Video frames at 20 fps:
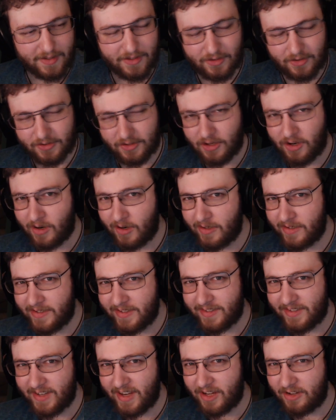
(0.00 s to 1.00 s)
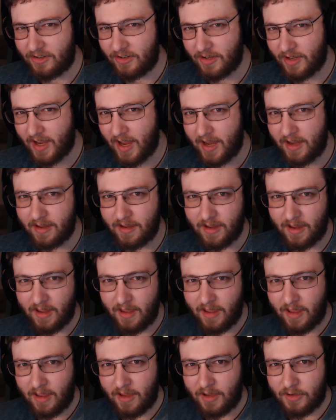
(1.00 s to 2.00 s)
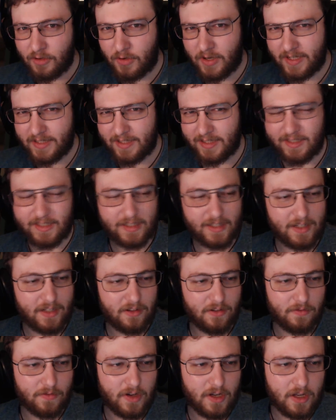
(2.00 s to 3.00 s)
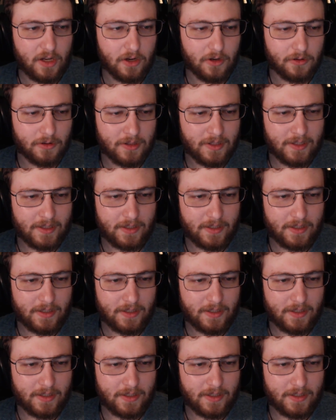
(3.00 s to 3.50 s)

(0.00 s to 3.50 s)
it's just a hard sensation to kind of translate into video.